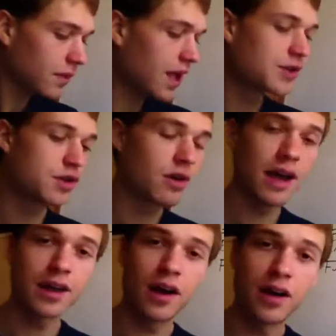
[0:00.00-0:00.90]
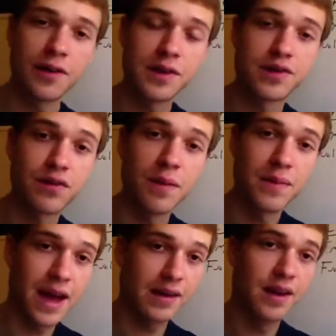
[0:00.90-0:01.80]
And so I got all this from
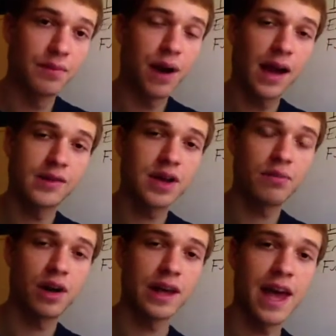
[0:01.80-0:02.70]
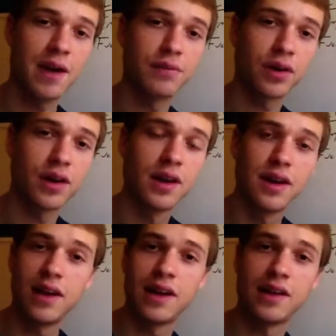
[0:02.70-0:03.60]
that Pilot's Operating Handbook,
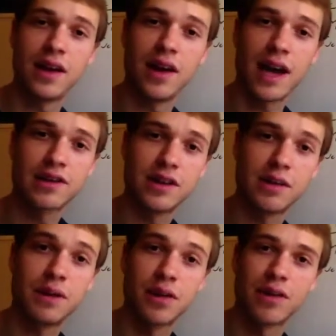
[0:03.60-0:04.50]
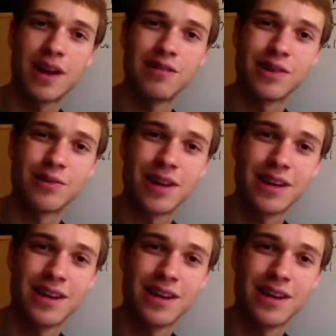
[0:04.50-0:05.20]
and actually let me go get it real quick.